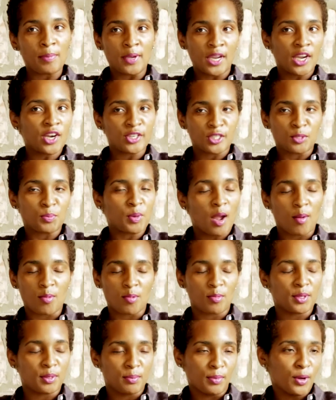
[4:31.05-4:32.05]
parents
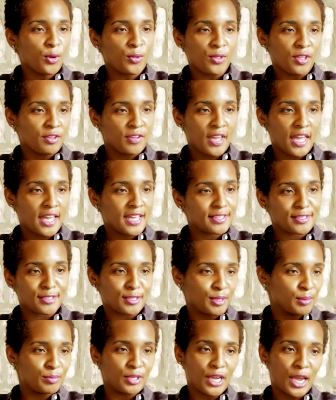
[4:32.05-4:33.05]
probably both have had
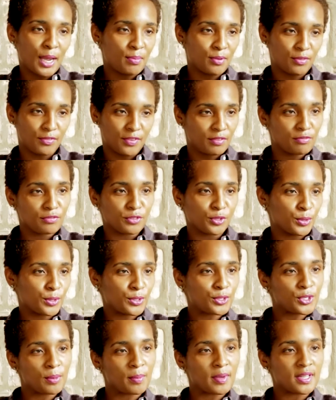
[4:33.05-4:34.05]
some type of
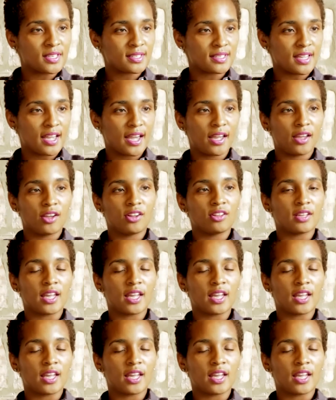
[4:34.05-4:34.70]
influence on my style.